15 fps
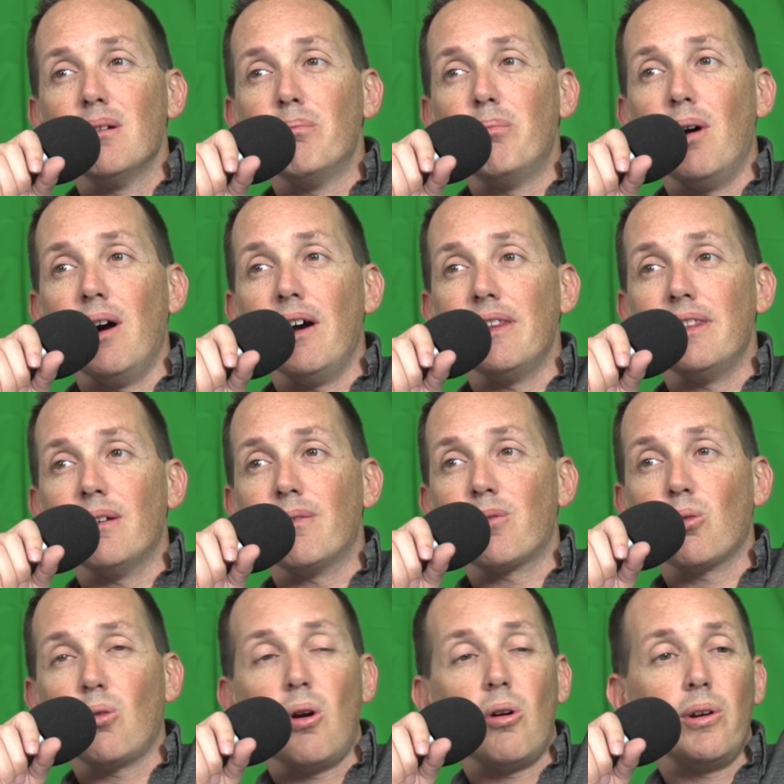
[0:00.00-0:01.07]
But the
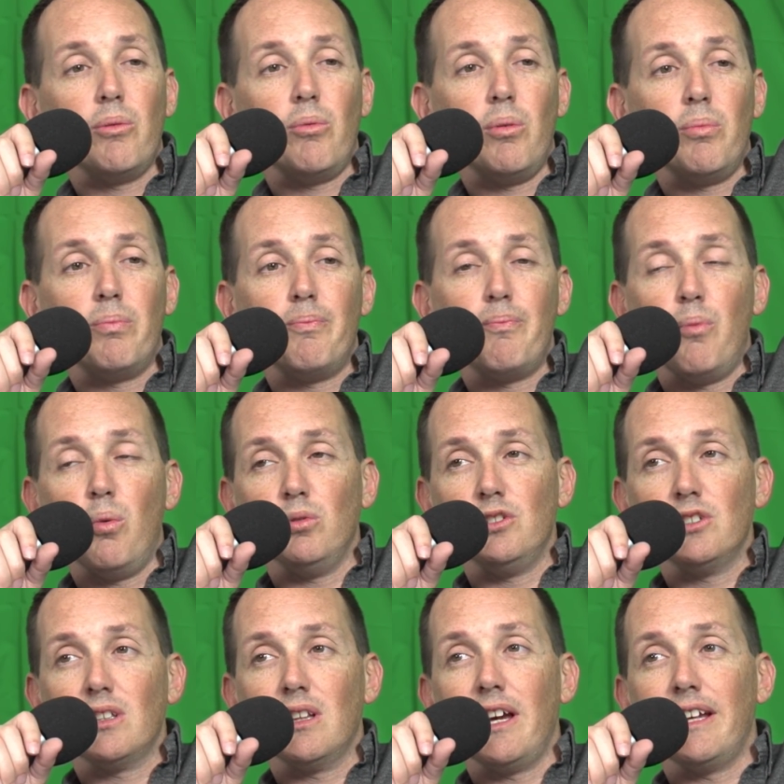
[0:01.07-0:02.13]
Ferrari will
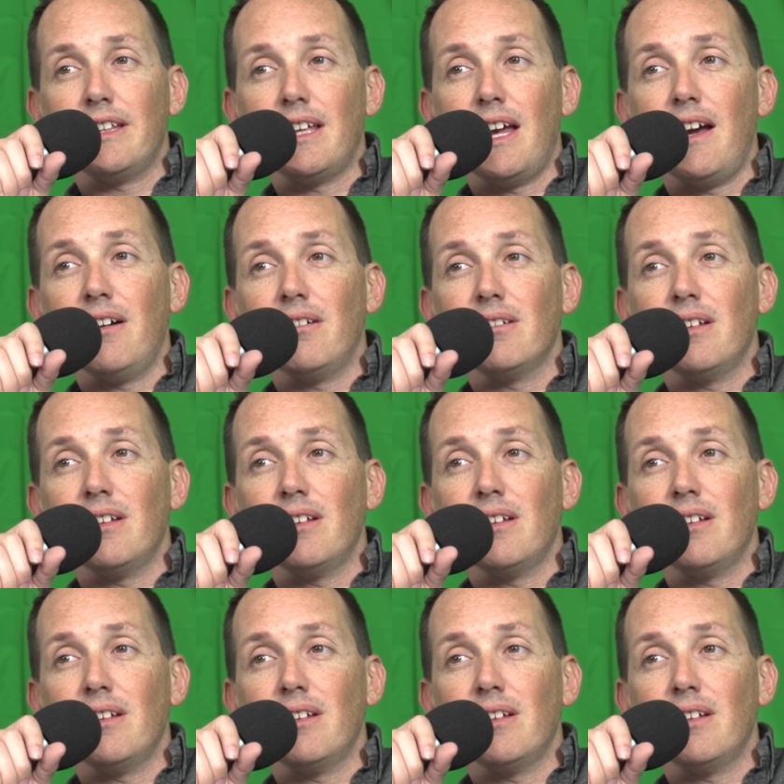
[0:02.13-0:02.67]
just lay it down,